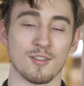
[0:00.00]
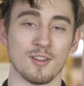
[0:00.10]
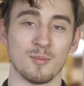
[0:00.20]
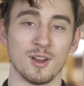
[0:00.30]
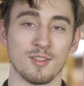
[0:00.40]

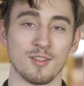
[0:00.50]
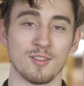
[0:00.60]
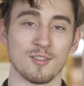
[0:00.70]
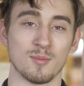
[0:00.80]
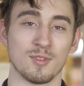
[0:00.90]
automated
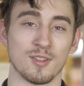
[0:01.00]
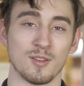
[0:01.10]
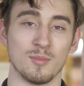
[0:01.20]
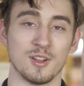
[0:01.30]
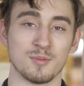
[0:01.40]
systems,
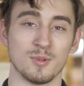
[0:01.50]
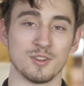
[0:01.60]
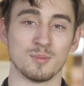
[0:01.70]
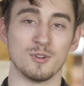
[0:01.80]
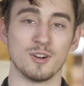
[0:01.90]
and much,
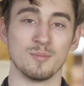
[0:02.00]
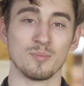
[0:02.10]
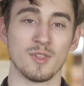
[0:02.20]
much more.